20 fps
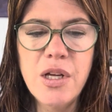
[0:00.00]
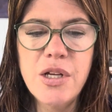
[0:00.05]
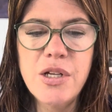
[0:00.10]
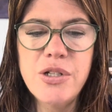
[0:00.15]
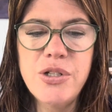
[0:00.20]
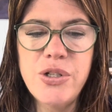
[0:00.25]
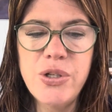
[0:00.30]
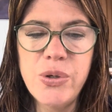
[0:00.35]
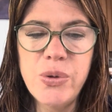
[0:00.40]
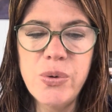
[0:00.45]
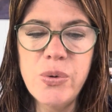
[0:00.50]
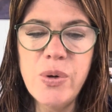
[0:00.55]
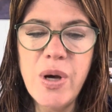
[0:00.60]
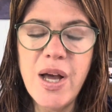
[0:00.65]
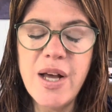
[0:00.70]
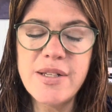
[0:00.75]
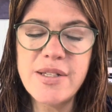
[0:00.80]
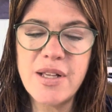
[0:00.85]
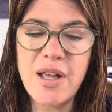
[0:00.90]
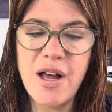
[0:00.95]
Do
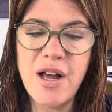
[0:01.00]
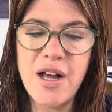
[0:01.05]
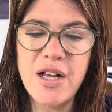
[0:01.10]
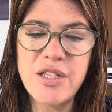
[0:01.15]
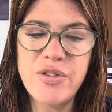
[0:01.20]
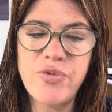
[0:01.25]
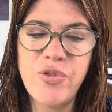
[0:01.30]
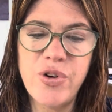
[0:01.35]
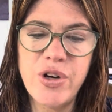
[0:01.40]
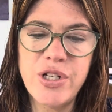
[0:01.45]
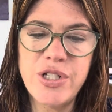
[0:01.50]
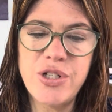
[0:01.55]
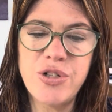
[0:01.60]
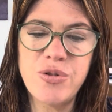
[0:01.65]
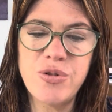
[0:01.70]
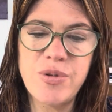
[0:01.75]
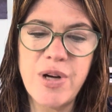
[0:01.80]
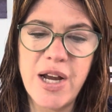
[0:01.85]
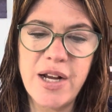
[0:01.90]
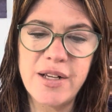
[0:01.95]
as God's voice
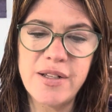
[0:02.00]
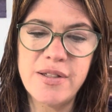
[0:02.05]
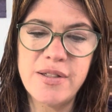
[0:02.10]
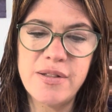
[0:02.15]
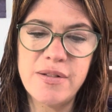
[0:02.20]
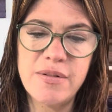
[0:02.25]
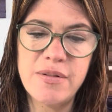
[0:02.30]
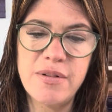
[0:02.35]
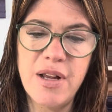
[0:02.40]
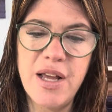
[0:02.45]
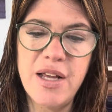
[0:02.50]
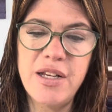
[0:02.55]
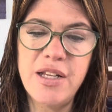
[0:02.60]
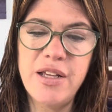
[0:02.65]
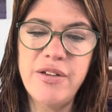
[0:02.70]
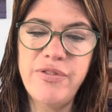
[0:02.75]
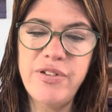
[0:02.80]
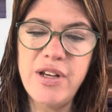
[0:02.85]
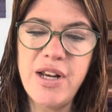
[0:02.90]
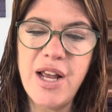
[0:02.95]
directs, and
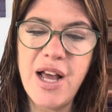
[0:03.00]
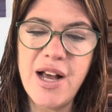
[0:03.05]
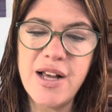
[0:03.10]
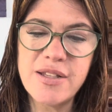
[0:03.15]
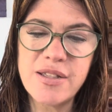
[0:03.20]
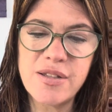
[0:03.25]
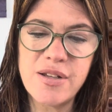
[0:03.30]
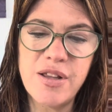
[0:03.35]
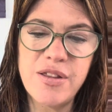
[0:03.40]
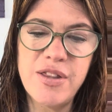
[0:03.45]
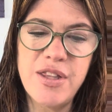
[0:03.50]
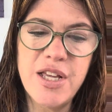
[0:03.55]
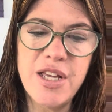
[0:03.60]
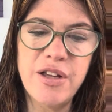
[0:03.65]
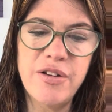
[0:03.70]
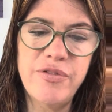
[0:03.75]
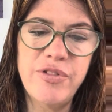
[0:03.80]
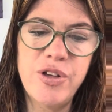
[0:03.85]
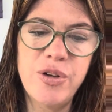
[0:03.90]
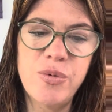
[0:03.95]
if it asks a thing
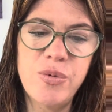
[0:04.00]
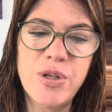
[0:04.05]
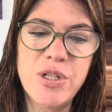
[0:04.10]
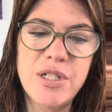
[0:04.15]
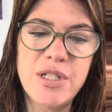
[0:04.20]
of you which